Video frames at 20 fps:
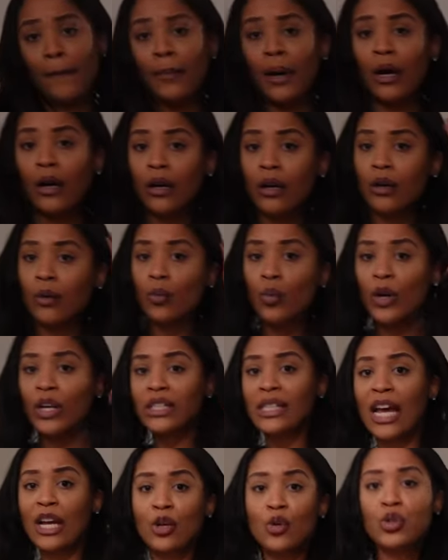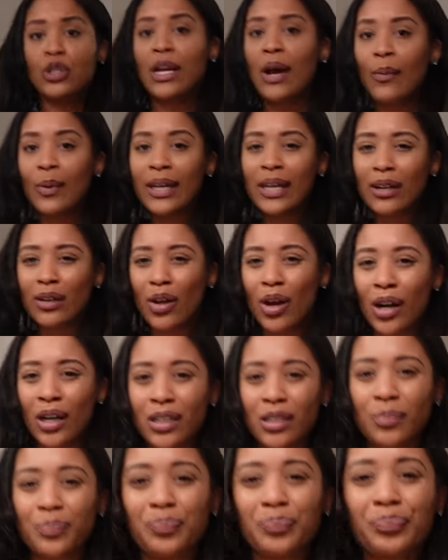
Whereas like usually I would get a large.